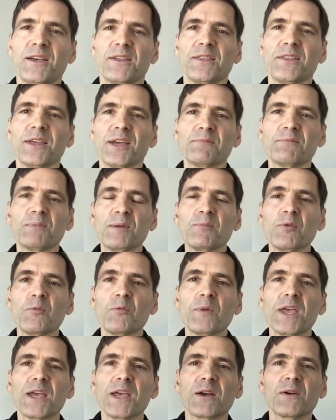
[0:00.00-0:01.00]
that people
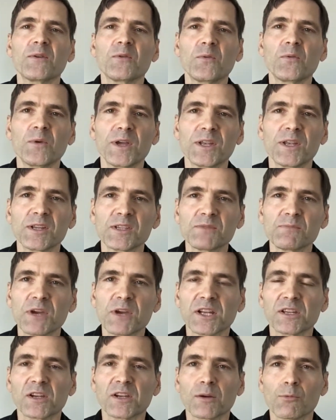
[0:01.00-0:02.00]
make when
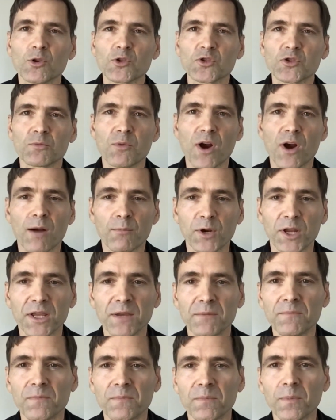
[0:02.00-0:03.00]
inspecting commercial
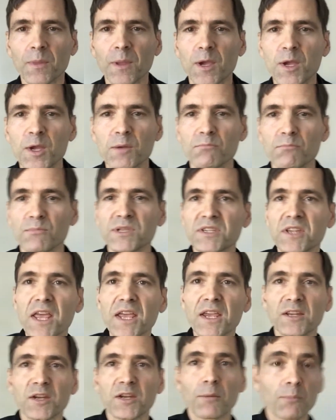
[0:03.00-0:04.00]
property.
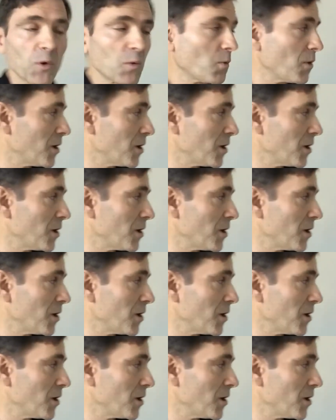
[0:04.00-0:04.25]
Mistake number